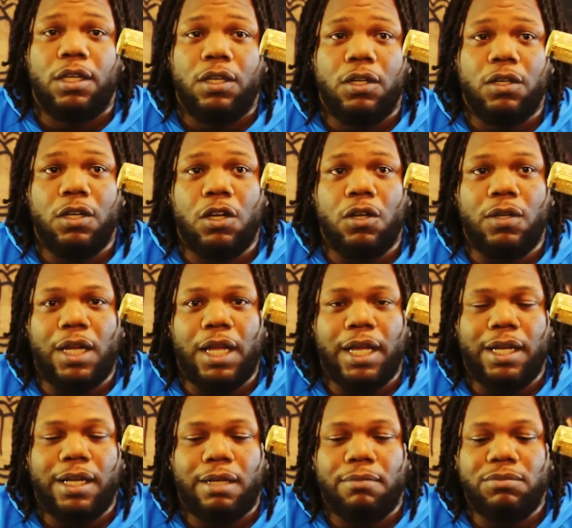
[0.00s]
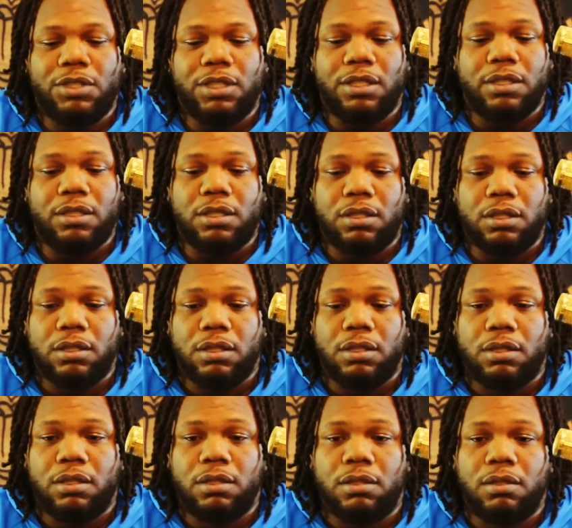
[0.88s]
You know, like, I'm just
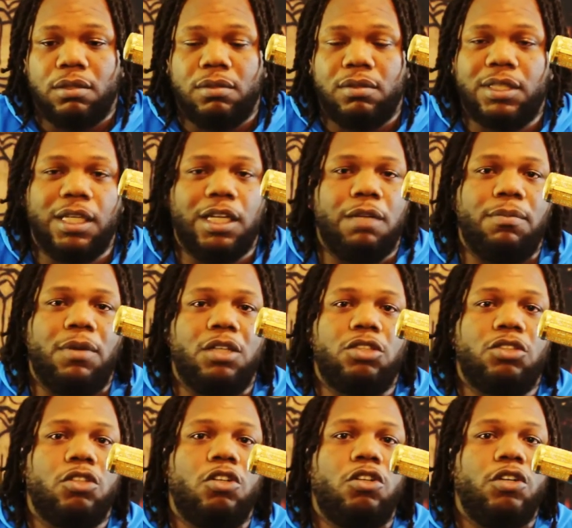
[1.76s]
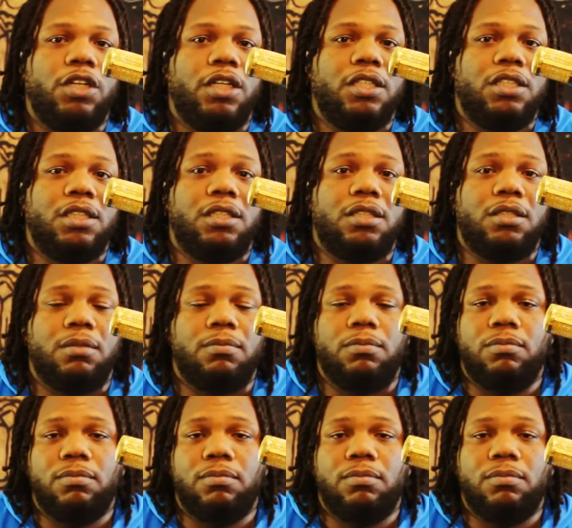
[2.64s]
telling my story and just